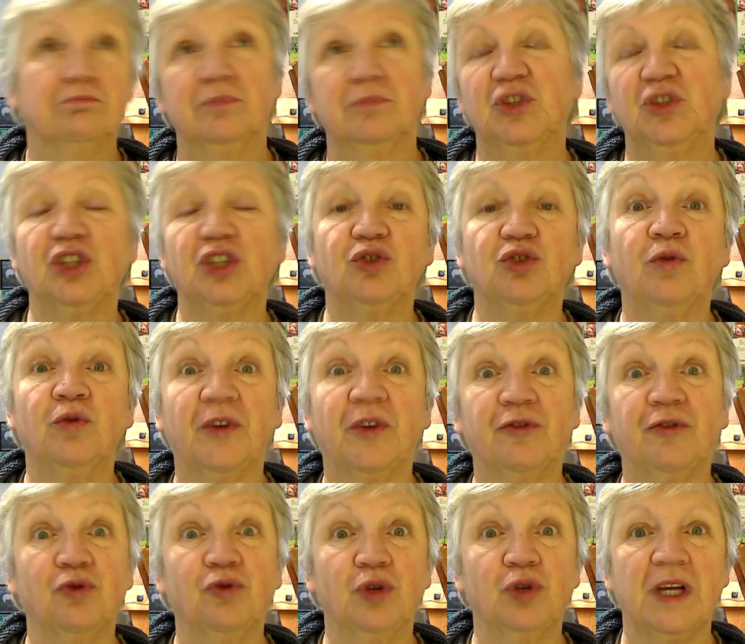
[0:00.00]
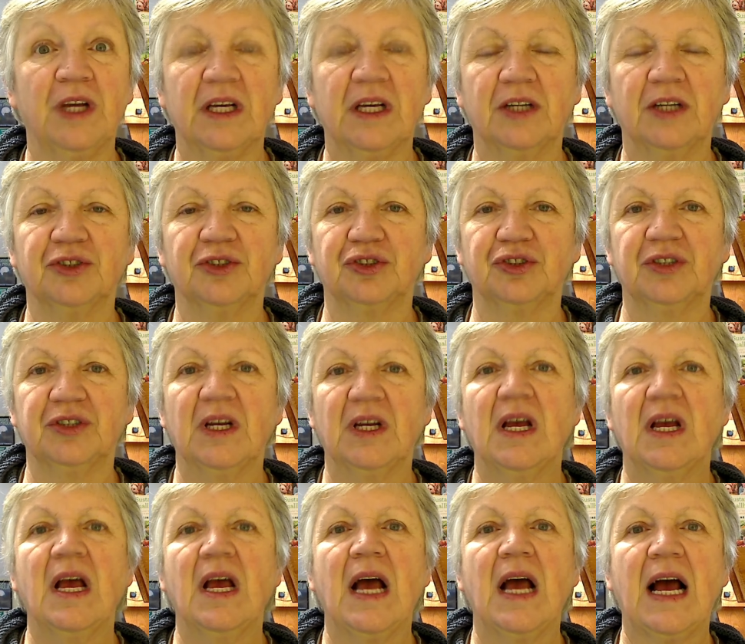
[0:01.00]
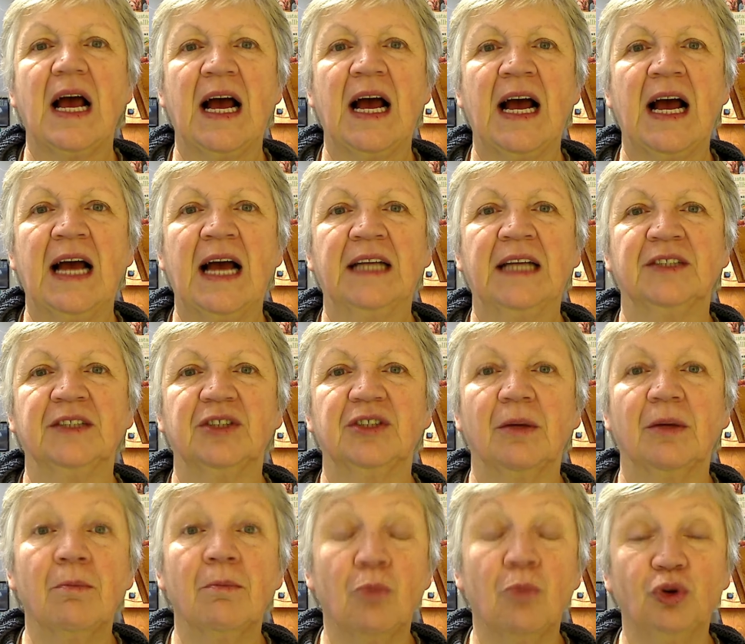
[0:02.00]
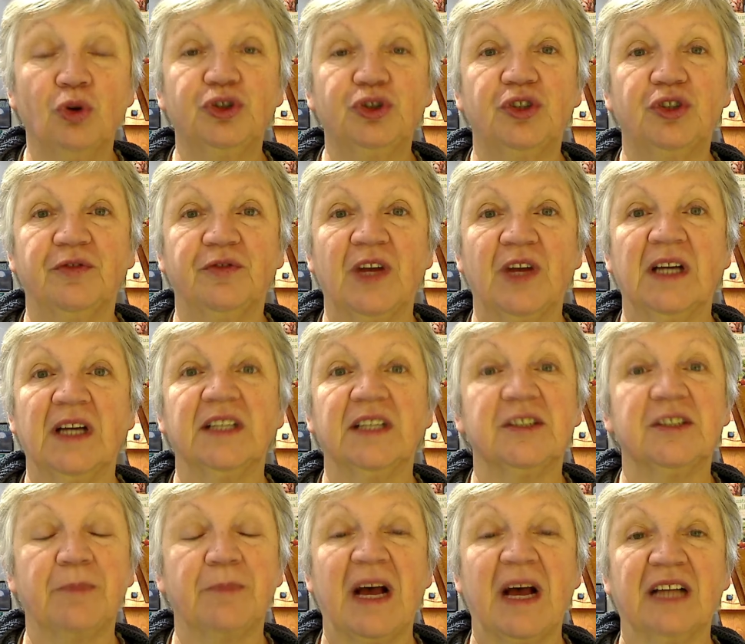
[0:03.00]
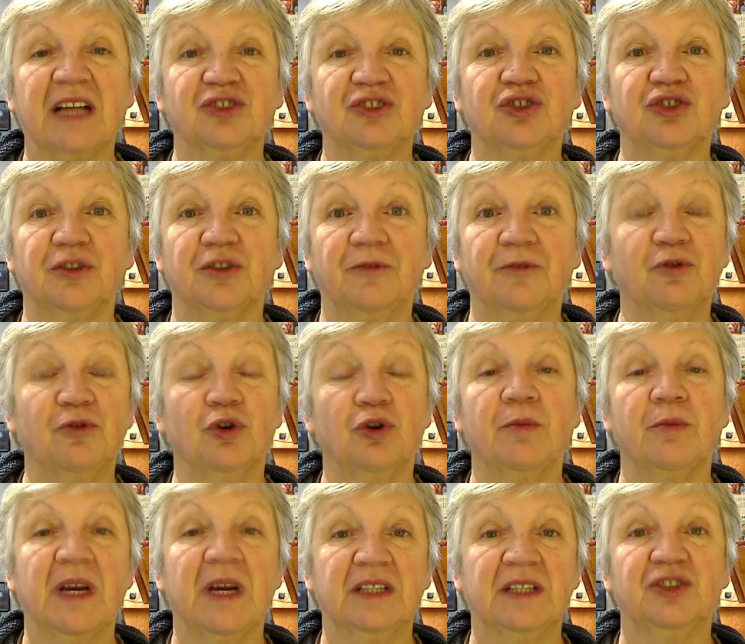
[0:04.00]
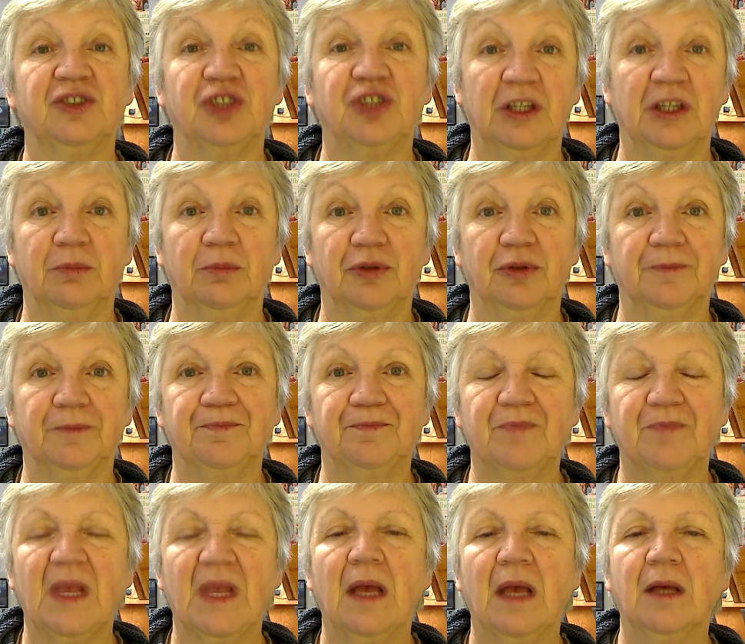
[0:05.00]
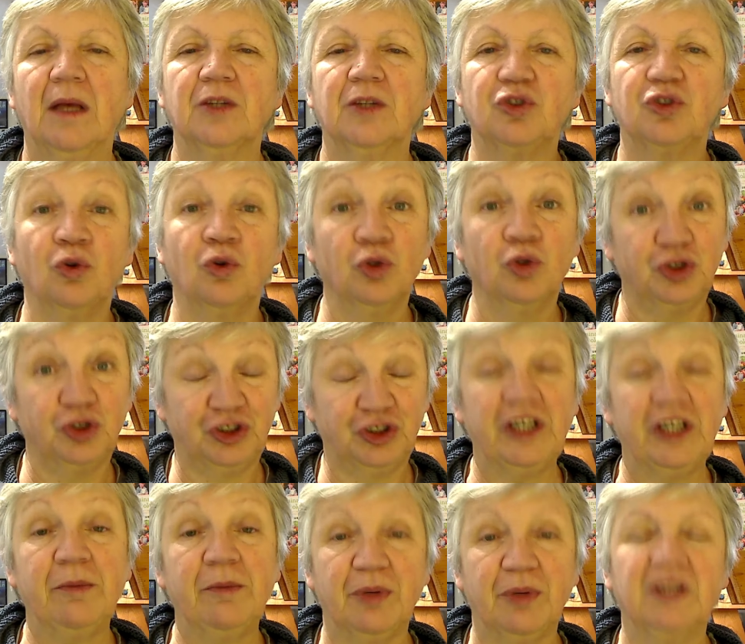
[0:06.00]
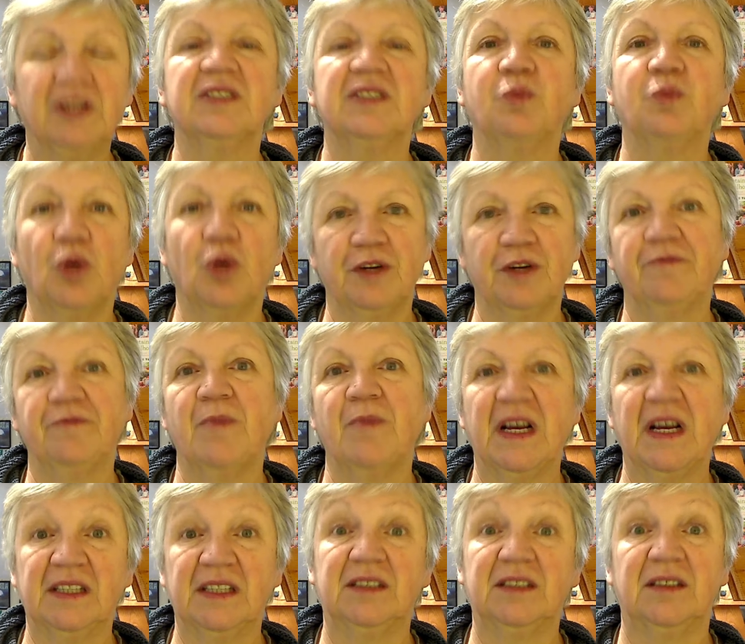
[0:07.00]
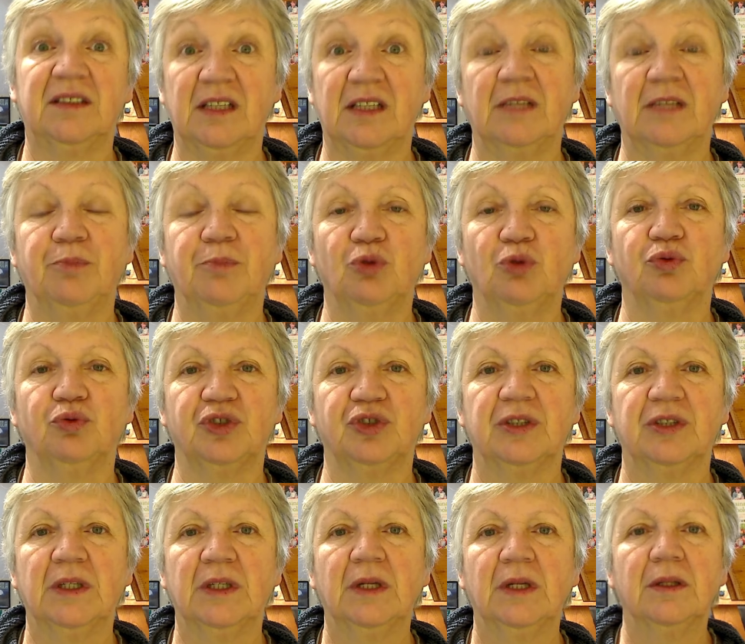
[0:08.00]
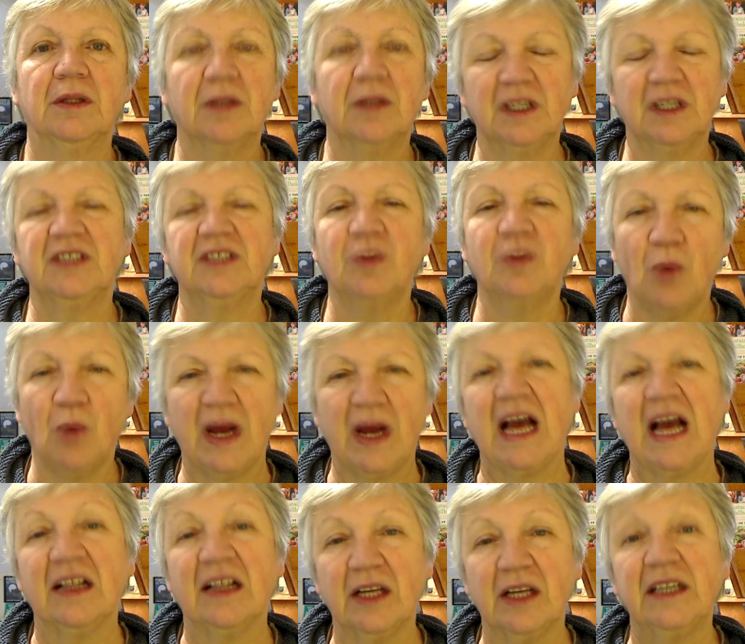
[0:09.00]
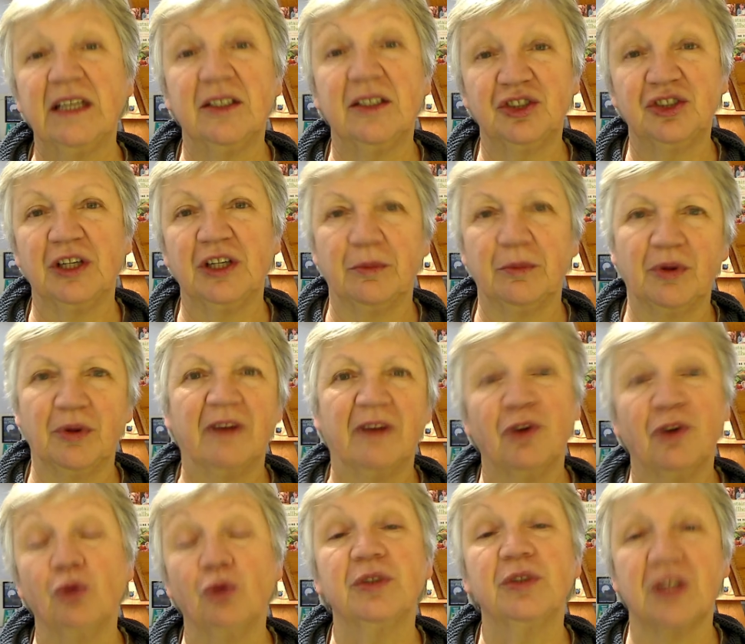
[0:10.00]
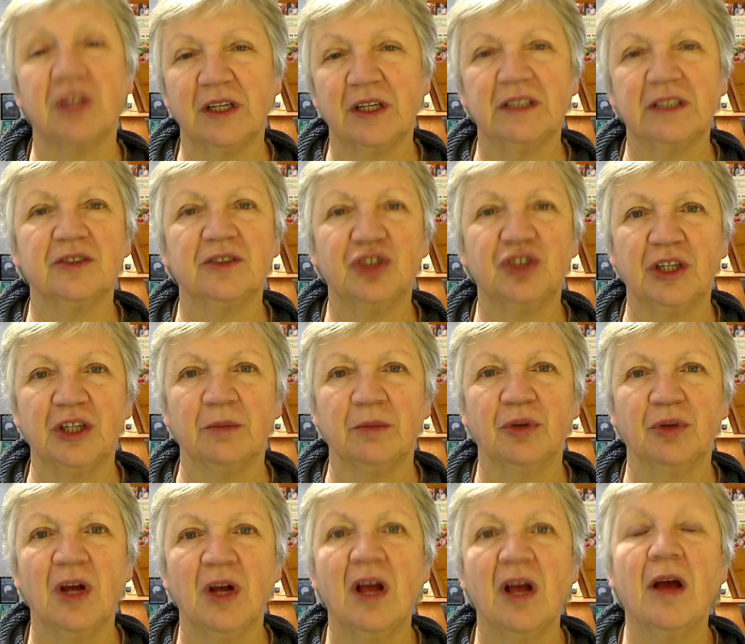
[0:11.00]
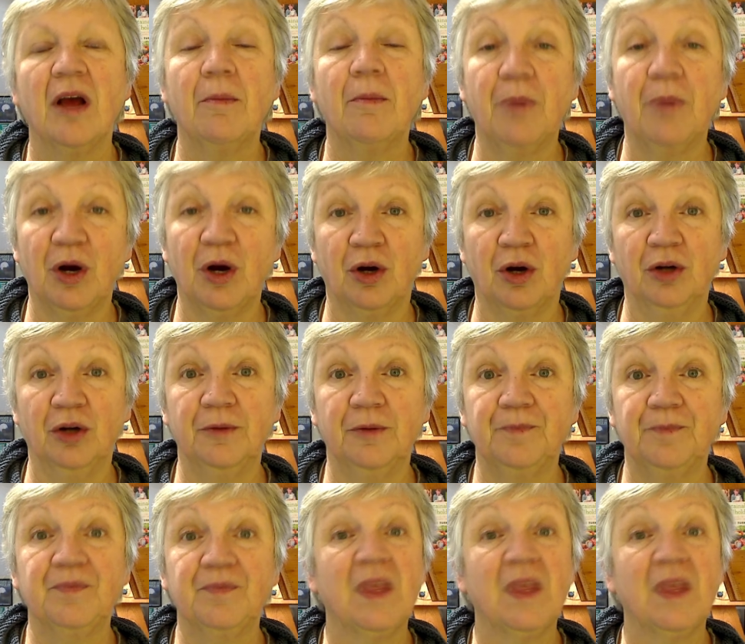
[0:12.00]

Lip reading: just over 4 acres. And most of that is pasture for my sheep. So sheep is one of my staples. The reason why I like sheep, I've always liked sheep, but